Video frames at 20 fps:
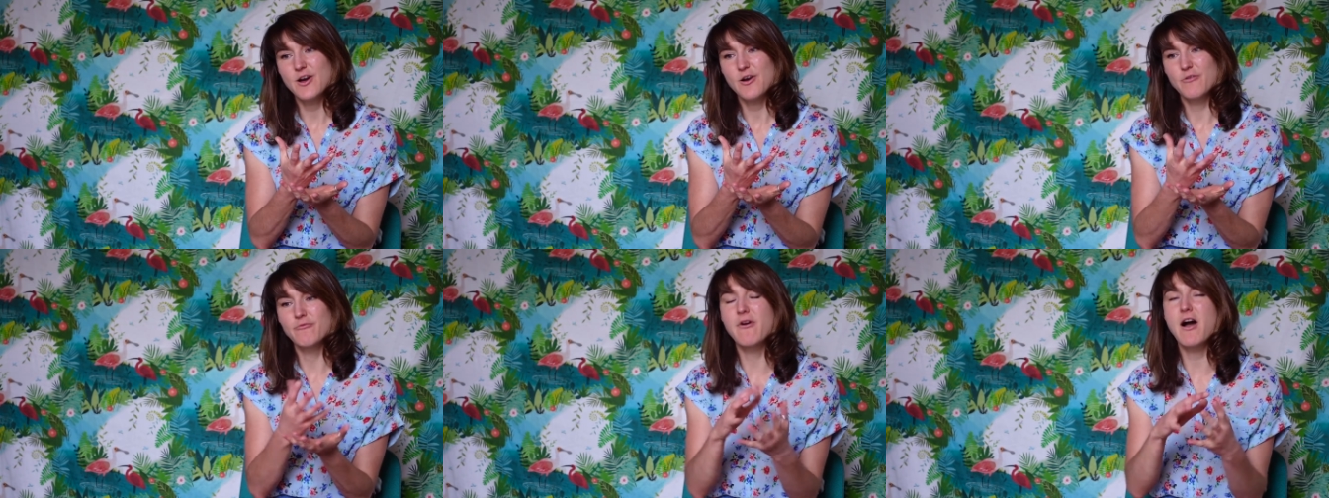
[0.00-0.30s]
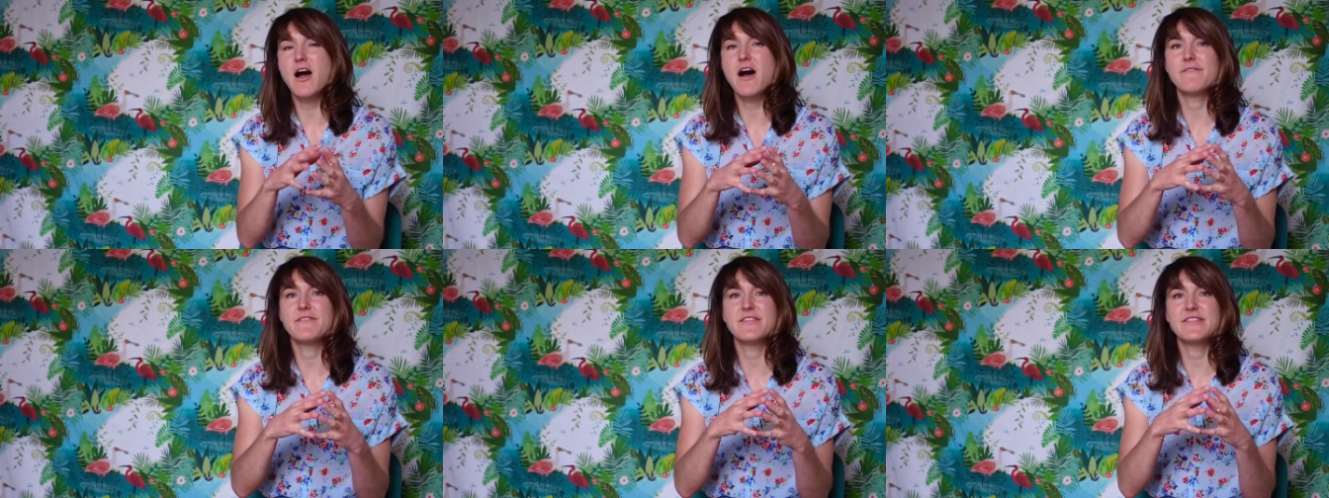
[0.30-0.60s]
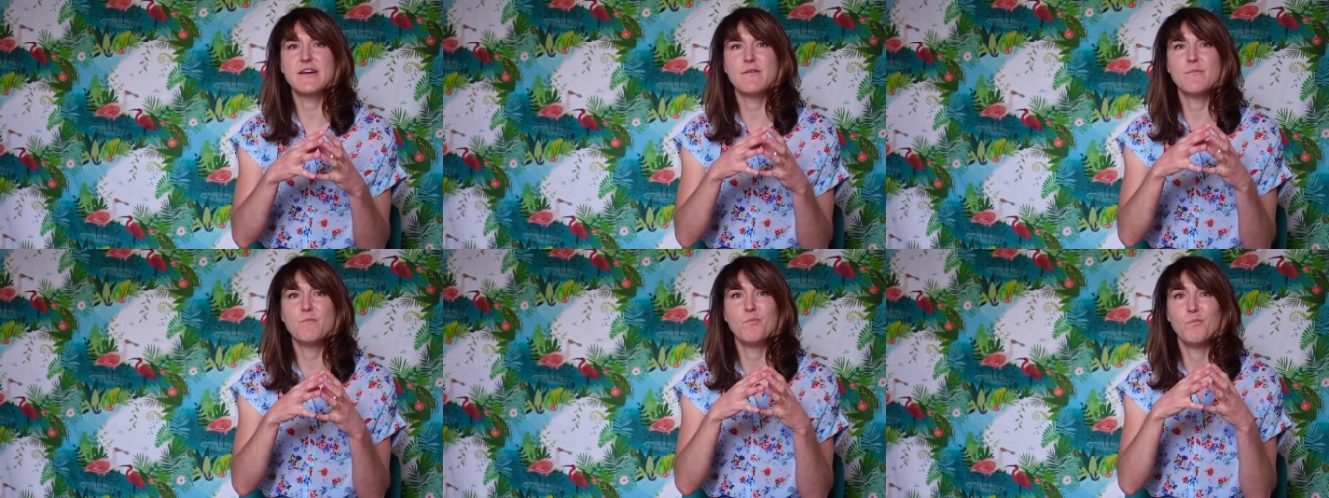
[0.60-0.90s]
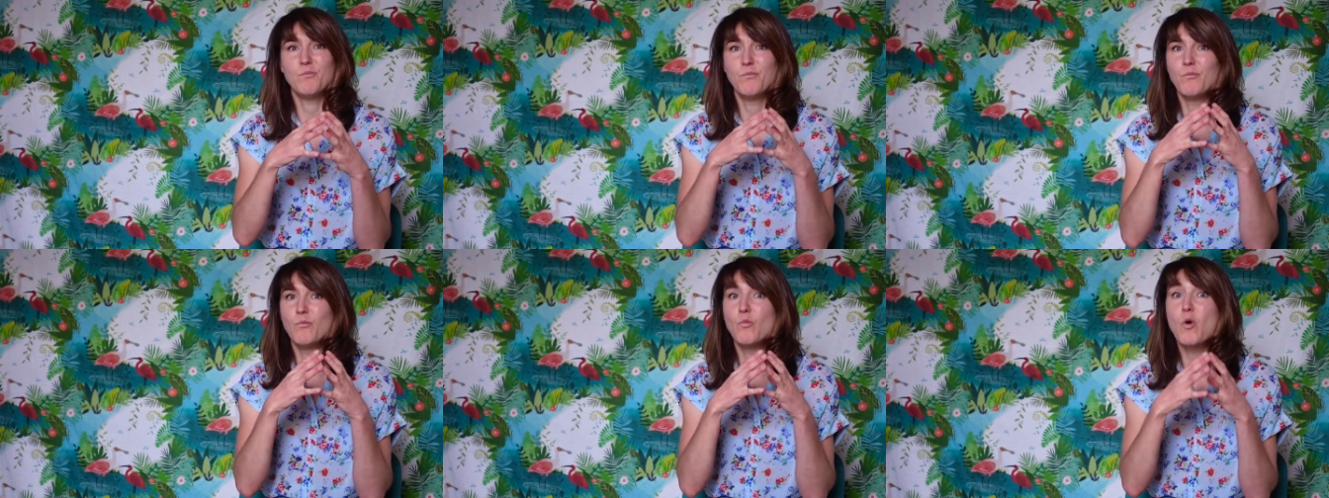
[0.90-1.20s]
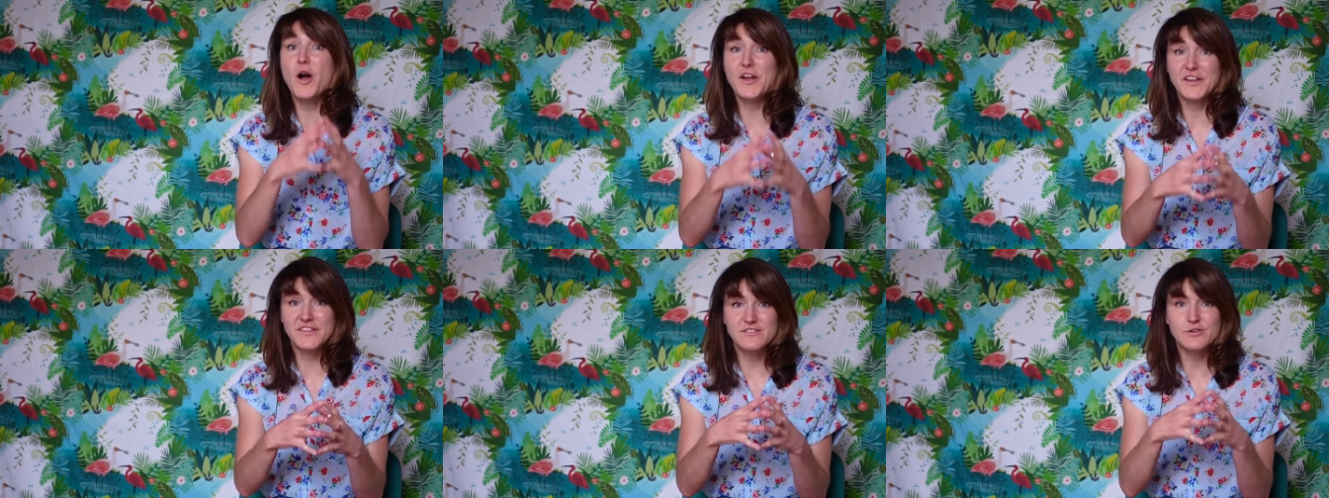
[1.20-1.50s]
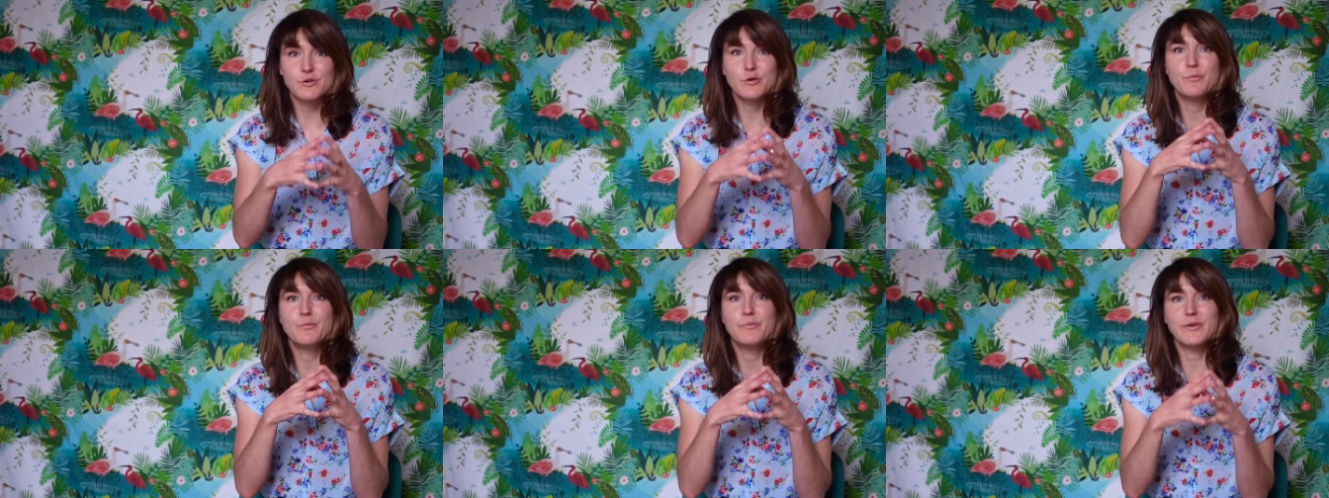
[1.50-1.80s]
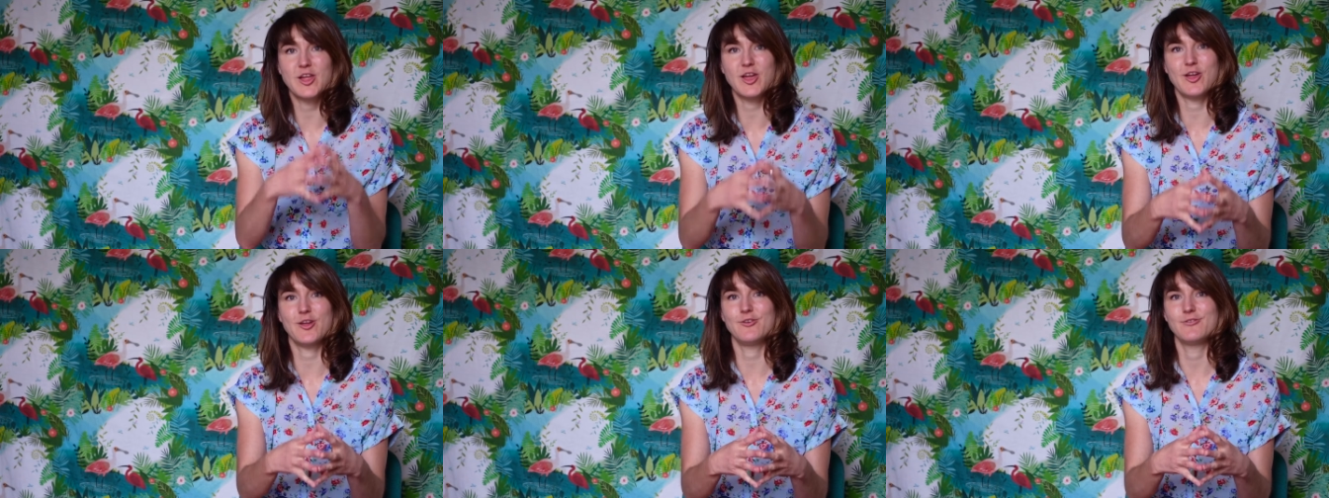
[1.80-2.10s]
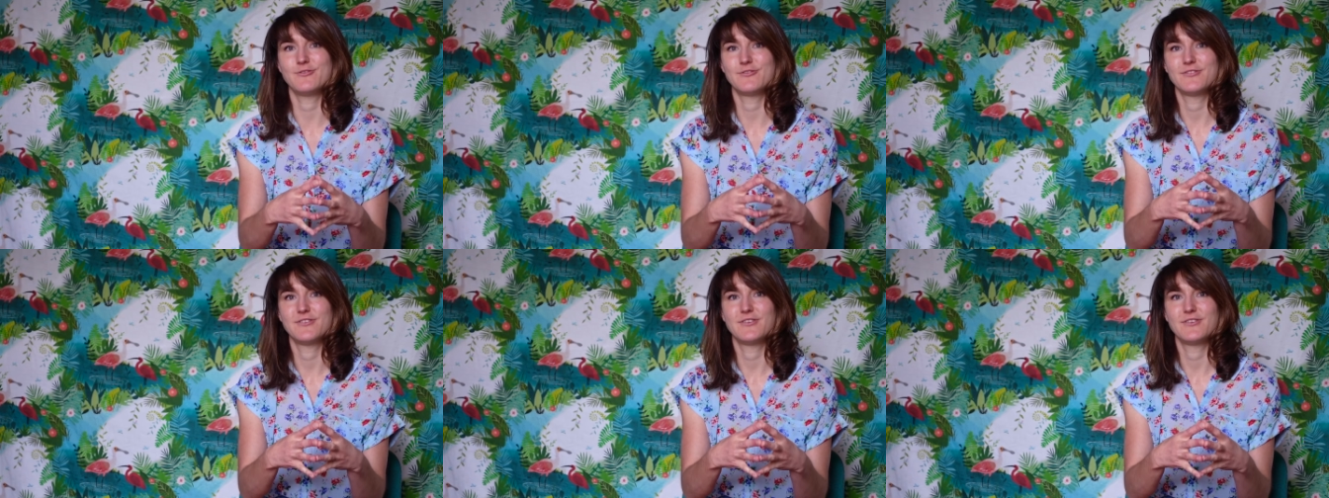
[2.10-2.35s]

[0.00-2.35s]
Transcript: rather than white or blue.